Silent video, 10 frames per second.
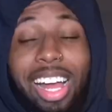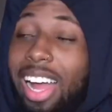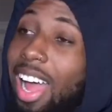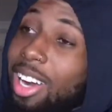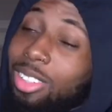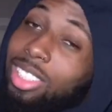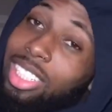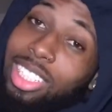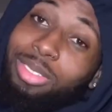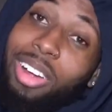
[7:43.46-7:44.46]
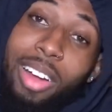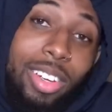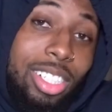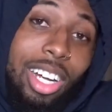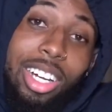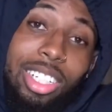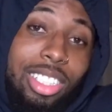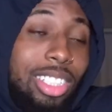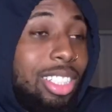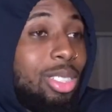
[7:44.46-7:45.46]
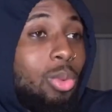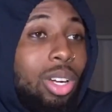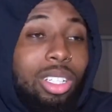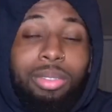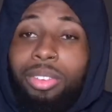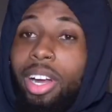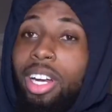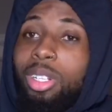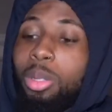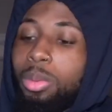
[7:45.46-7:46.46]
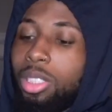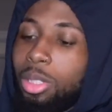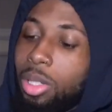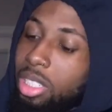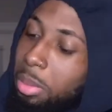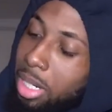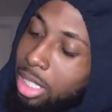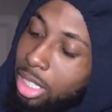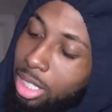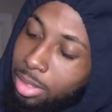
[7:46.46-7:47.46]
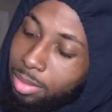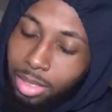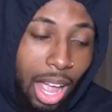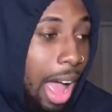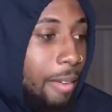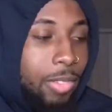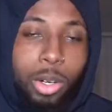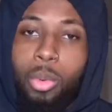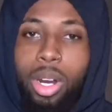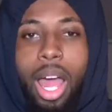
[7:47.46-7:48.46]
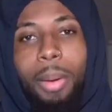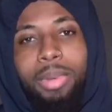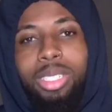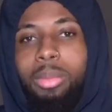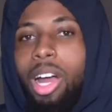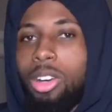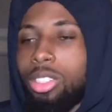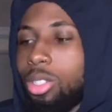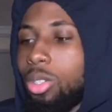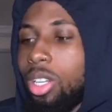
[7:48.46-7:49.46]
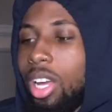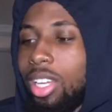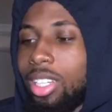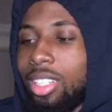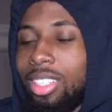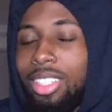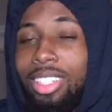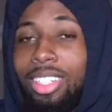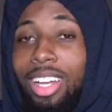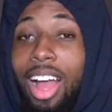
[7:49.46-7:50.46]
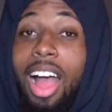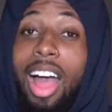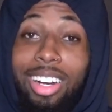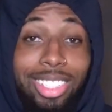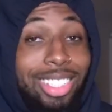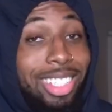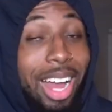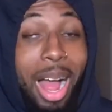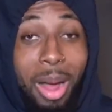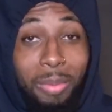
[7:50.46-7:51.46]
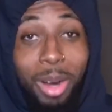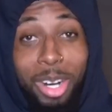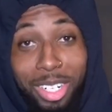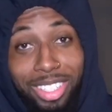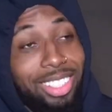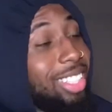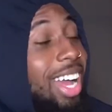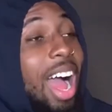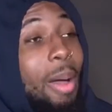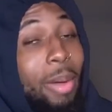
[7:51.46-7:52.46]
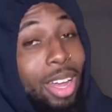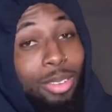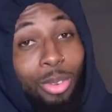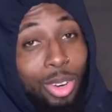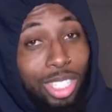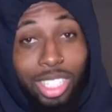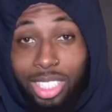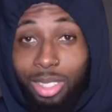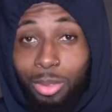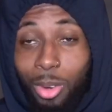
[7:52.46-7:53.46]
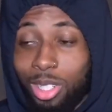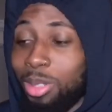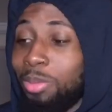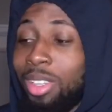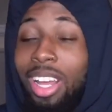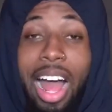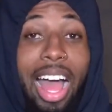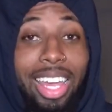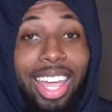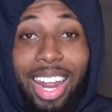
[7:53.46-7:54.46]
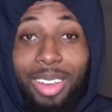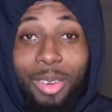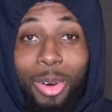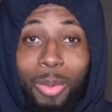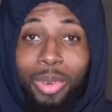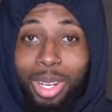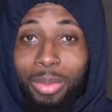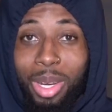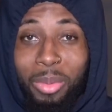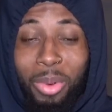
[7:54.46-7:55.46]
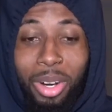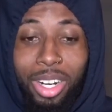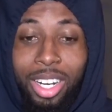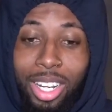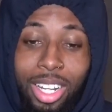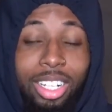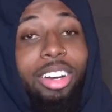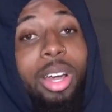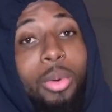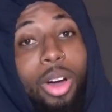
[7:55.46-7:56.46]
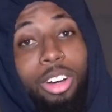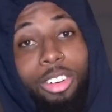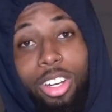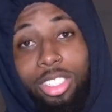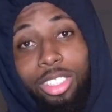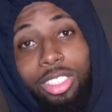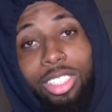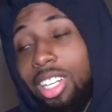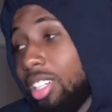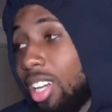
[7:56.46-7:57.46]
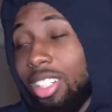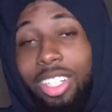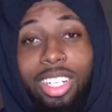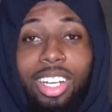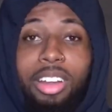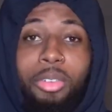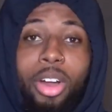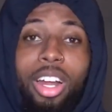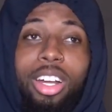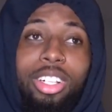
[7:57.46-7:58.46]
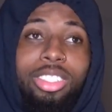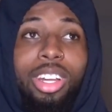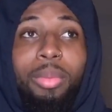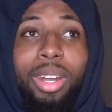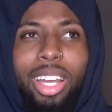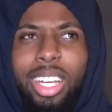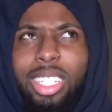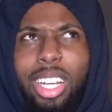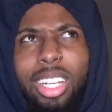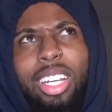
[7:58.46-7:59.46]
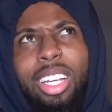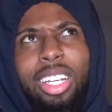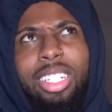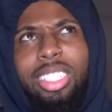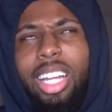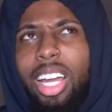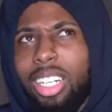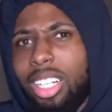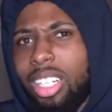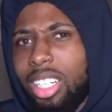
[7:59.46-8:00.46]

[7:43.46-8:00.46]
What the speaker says: I don't think $500 is worth it for any hoop shoe, especially after what happened to my outsole. Like, honestly, I'm hurt. I paid $460 for them. I can't even hoop in them anymore. They're great walk-around shoes. They look good everywhere I go. So, I mean, I guess, like, technically